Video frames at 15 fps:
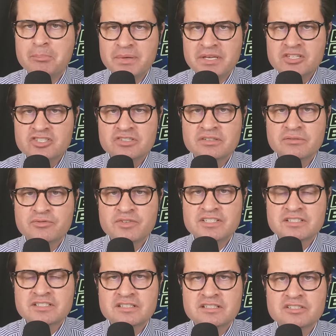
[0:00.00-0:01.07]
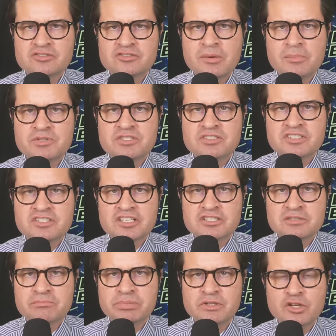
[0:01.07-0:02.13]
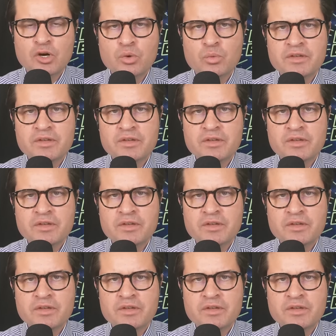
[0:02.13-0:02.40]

Be sure to visit the description section below.